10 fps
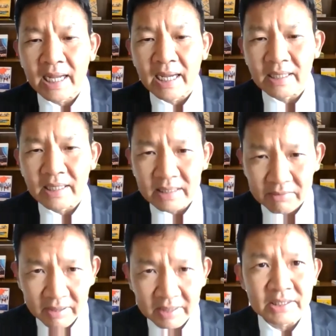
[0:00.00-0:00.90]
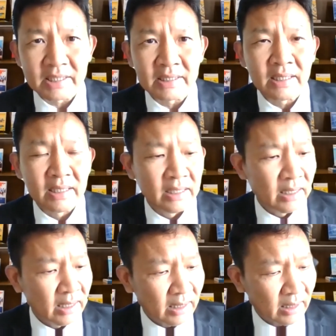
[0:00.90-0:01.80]
and intervention.
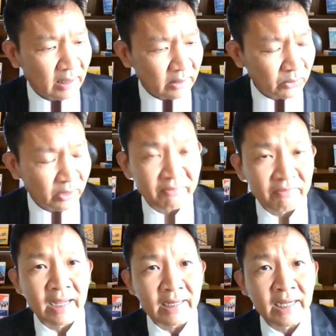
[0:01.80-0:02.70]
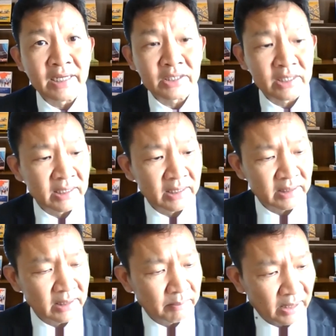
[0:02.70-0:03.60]
To reflect
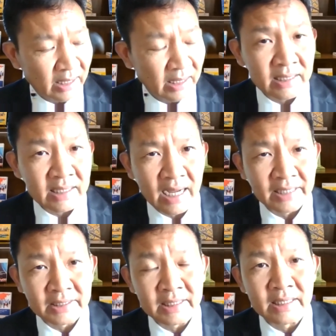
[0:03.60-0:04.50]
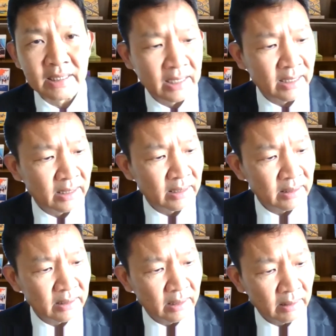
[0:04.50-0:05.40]
Asia's, particularly ASEAN
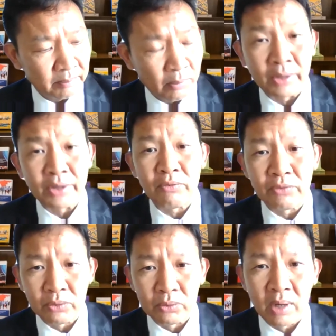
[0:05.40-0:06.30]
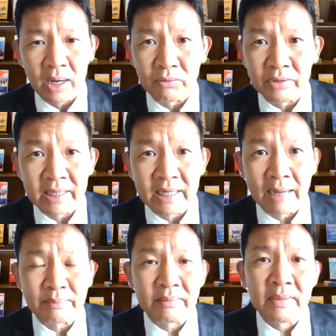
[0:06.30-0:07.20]
point of view, how we
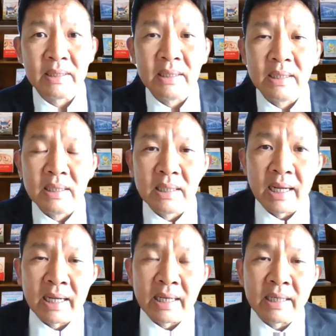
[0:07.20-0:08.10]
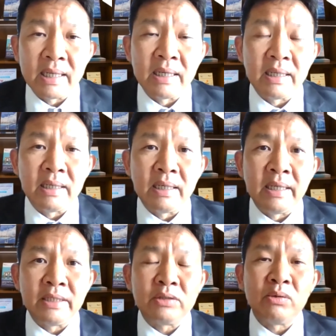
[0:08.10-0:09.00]
adapt and
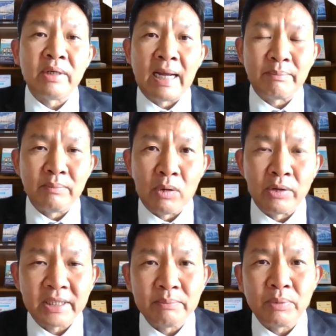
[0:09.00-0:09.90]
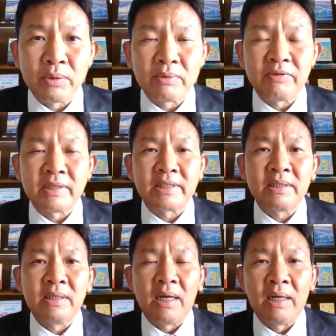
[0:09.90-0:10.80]
need to adapt more simple first,